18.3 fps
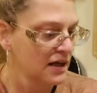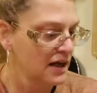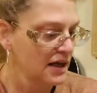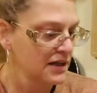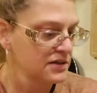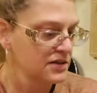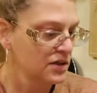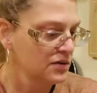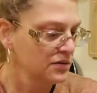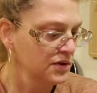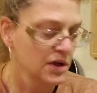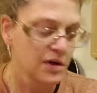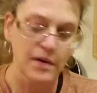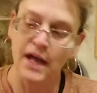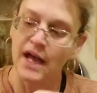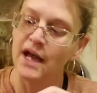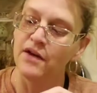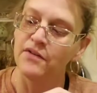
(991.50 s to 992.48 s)
I don't
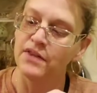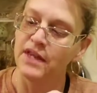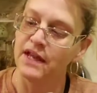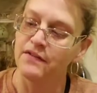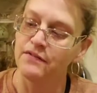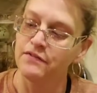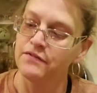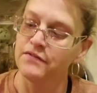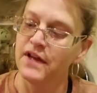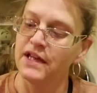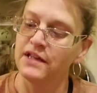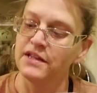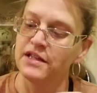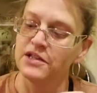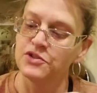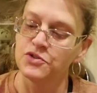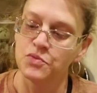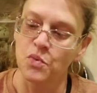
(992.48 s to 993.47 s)
know how they fed
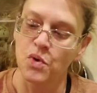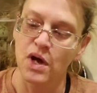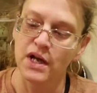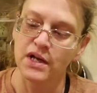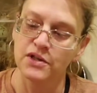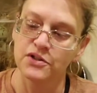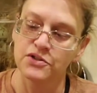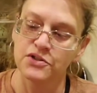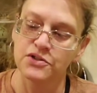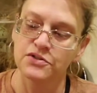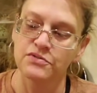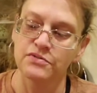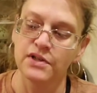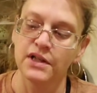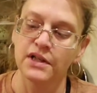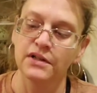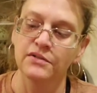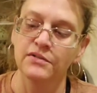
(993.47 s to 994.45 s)
these wires
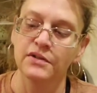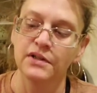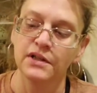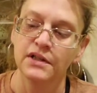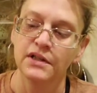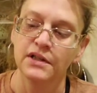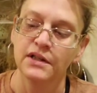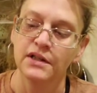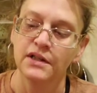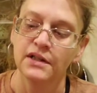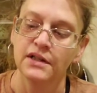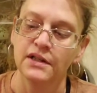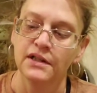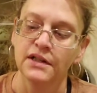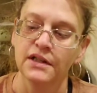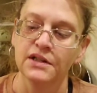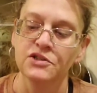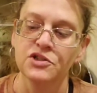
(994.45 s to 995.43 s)
through
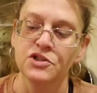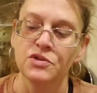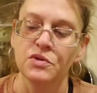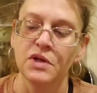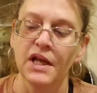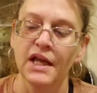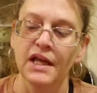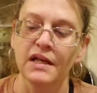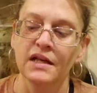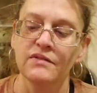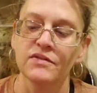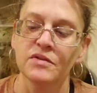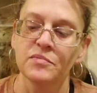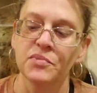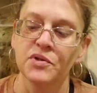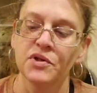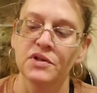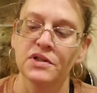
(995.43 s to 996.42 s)
because you can't
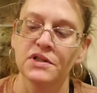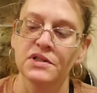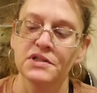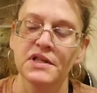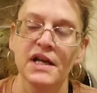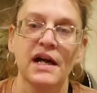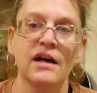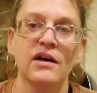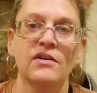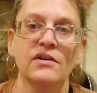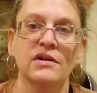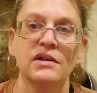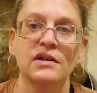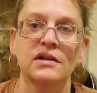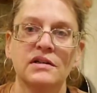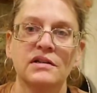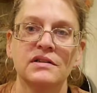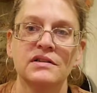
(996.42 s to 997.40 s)
even pull this out.
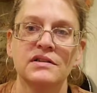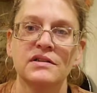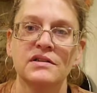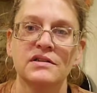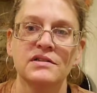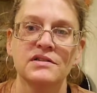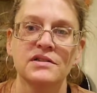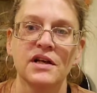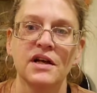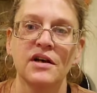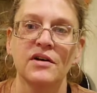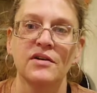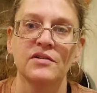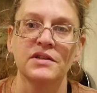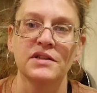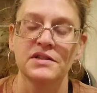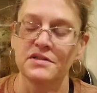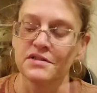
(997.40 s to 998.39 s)

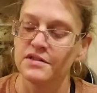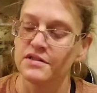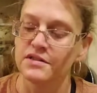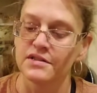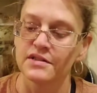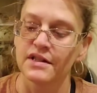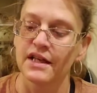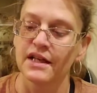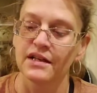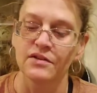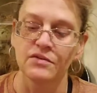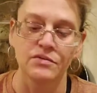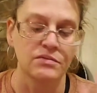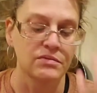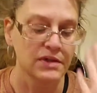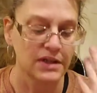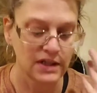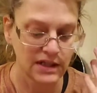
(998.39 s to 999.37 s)
So this is like
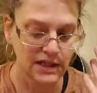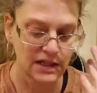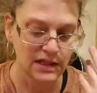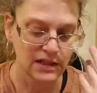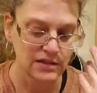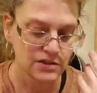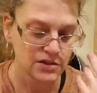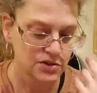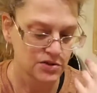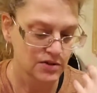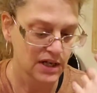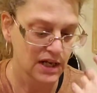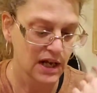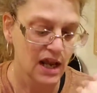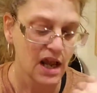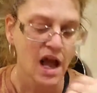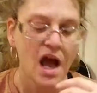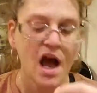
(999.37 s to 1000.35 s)
really
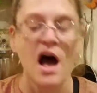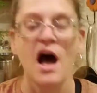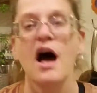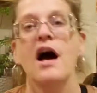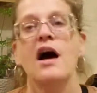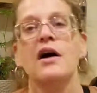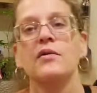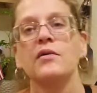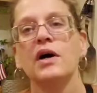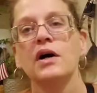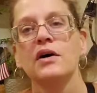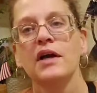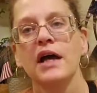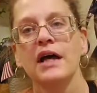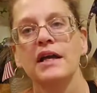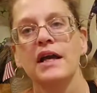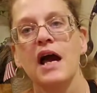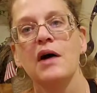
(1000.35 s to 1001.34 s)
intriguing. Oh,
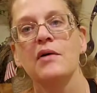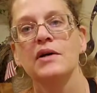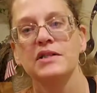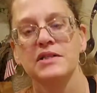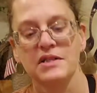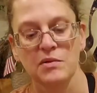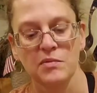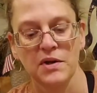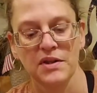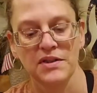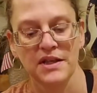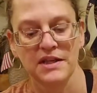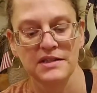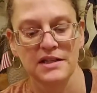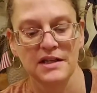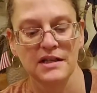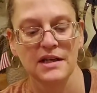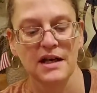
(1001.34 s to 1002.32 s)
okay. Now I see what they
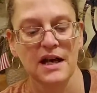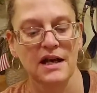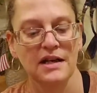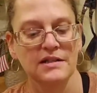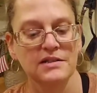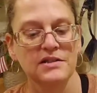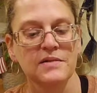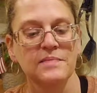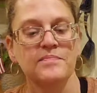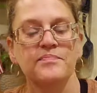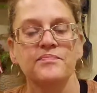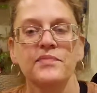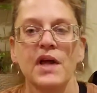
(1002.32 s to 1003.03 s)
did, guys.